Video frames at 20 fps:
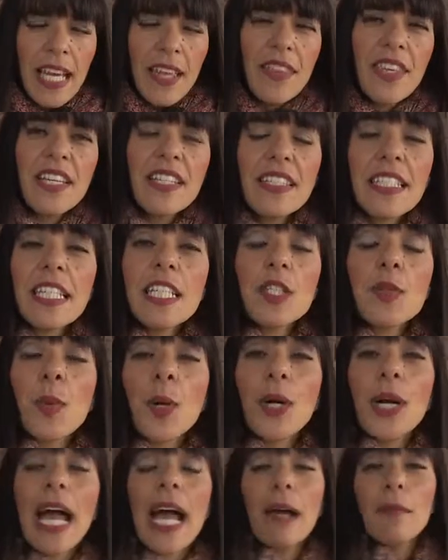This is
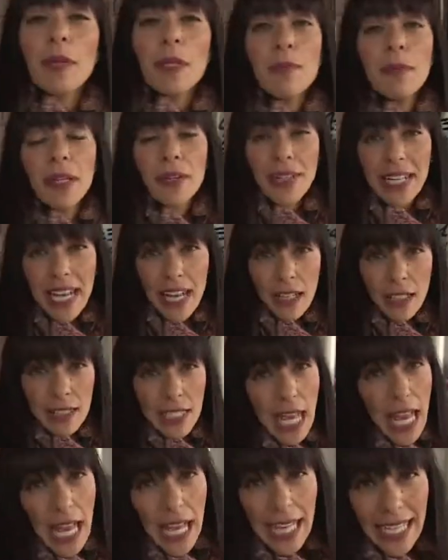where Abd Miri
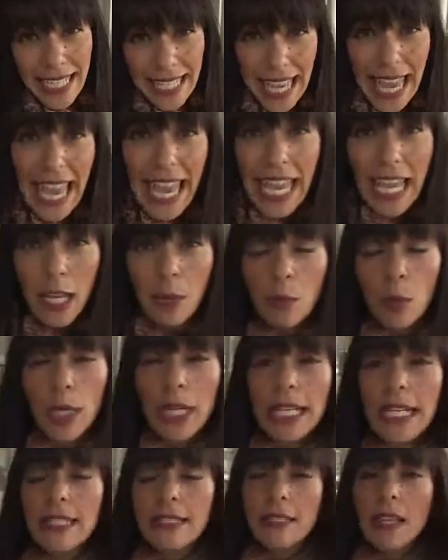Altai came when he